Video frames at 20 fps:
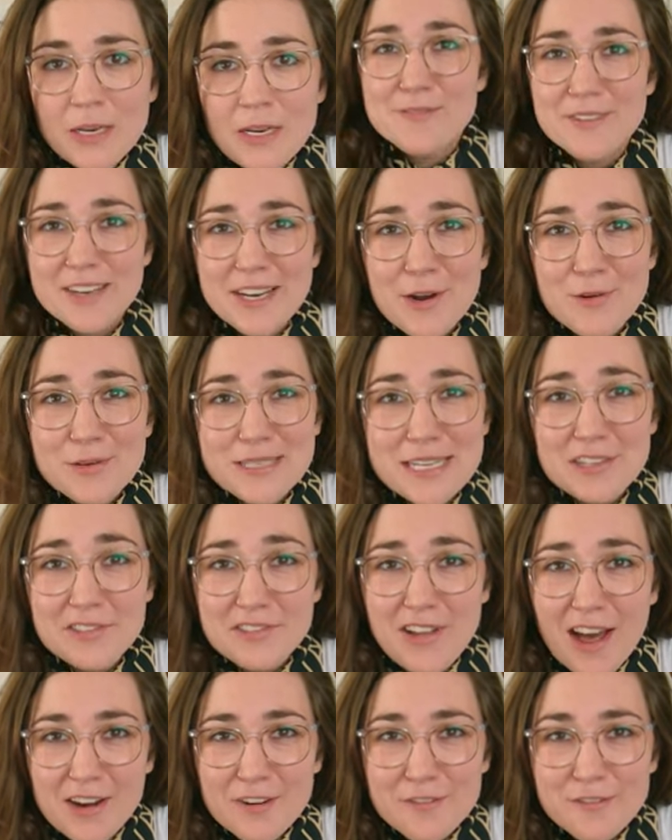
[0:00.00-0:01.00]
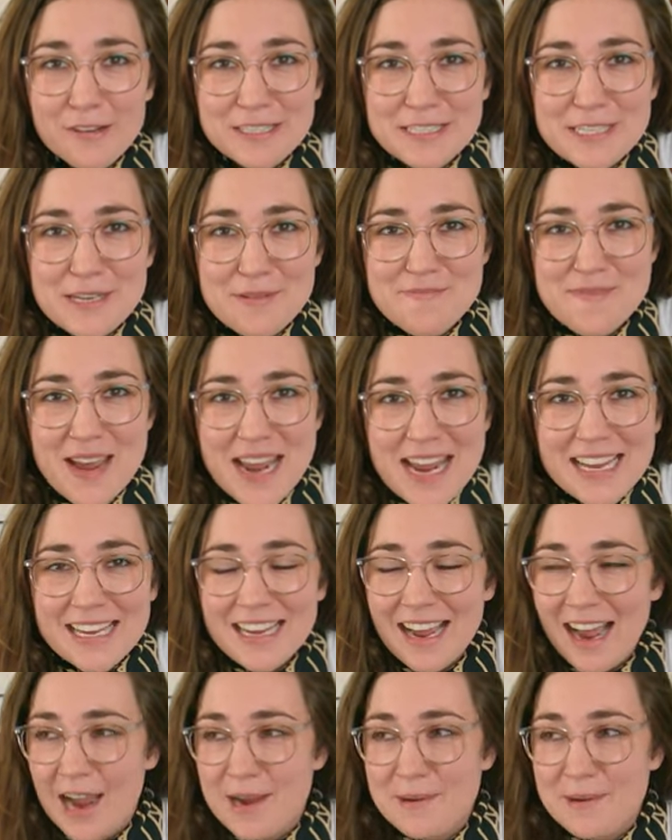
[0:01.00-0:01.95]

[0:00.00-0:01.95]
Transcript: This video was a lot of fun to make.